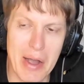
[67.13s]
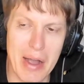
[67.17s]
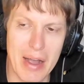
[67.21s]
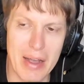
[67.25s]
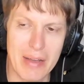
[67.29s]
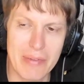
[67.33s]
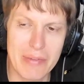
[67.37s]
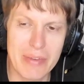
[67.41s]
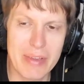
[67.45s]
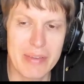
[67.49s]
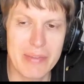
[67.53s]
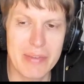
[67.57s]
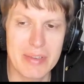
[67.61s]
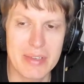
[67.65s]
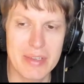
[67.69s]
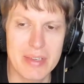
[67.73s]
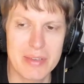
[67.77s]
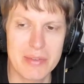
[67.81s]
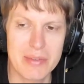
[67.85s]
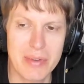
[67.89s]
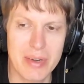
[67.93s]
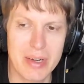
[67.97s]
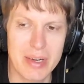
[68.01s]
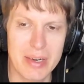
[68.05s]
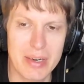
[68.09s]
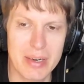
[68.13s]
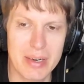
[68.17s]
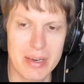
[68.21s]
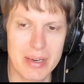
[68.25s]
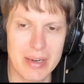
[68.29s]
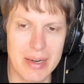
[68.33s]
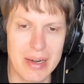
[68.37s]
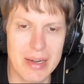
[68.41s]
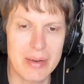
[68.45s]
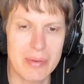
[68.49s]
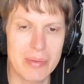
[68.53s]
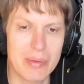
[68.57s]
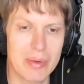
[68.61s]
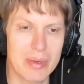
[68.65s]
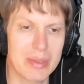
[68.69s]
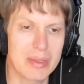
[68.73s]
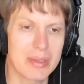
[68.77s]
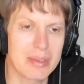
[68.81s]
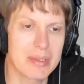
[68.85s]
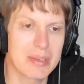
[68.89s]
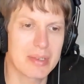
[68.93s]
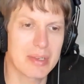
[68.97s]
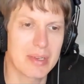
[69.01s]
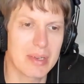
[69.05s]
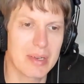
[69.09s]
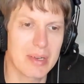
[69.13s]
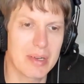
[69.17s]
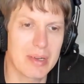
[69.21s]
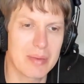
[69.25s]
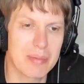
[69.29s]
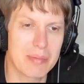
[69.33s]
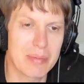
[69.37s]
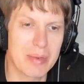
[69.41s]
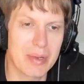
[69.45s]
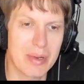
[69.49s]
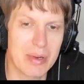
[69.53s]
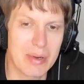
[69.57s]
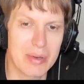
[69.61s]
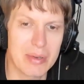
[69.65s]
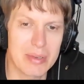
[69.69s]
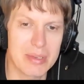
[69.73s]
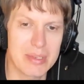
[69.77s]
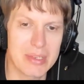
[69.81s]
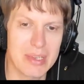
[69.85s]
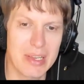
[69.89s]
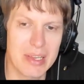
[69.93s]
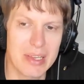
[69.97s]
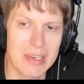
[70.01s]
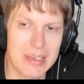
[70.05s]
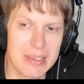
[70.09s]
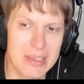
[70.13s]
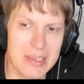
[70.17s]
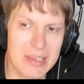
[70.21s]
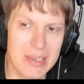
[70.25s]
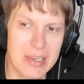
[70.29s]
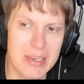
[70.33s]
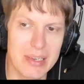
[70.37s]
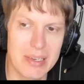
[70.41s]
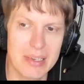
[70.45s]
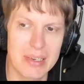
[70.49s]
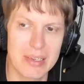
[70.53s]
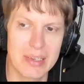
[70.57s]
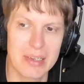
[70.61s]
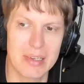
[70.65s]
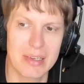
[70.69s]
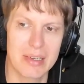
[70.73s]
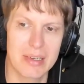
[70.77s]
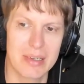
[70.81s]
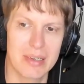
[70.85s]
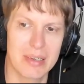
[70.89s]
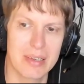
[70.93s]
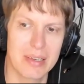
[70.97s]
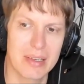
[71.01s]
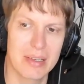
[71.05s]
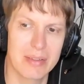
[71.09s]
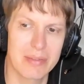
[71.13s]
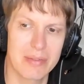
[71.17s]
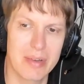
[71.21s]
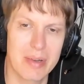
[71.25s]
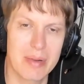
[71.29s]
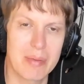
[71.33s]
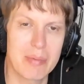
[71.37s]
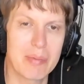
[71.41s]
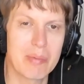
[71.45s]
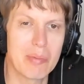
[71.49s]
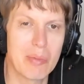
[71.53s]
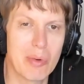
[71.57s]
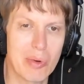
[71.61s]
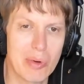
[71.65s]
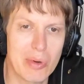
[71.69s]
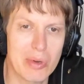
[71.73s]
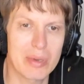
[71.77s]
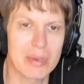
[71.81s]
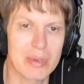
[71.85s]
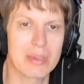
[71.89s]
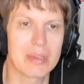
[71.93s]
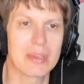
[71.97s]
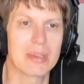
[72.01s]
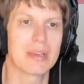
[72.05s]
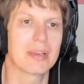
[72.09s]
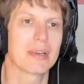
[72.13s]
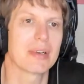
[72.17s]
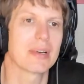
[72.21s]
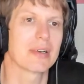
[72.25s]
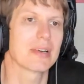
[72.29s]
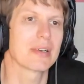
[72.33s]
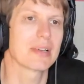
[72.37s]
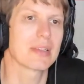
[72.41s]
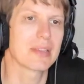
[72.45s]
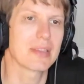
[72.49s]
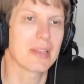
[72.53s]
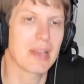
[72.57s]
I think this is very relevant uh, because indeed uh, in the modern uh,